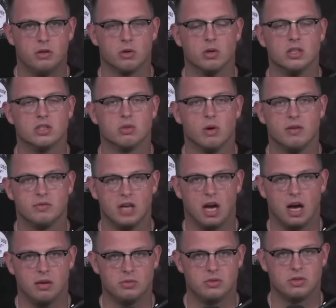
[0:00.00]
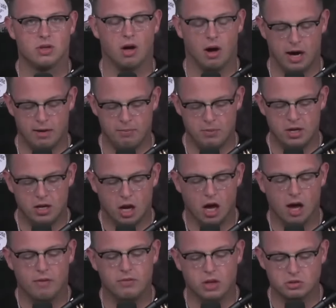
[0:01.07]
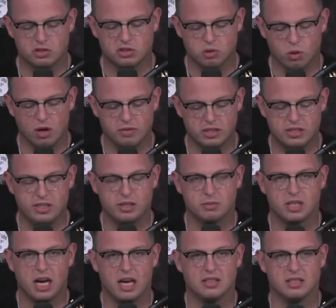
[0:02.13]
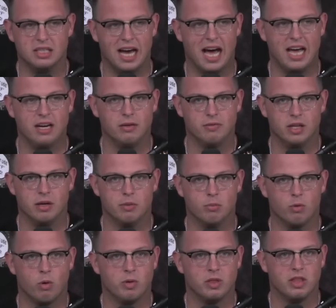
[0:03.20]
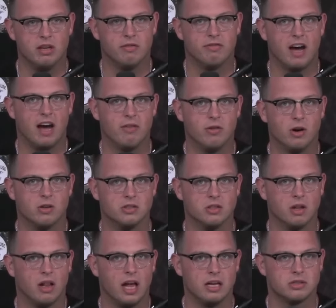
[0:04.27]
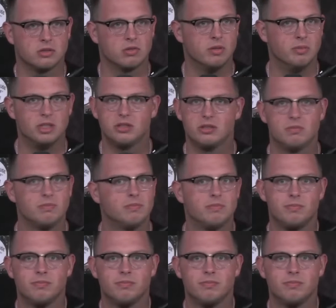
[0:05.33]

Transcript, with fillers: Threw it twelve times. All right, of those twelve attempts, guys, nine of them were within five yards of the line of scrimmage.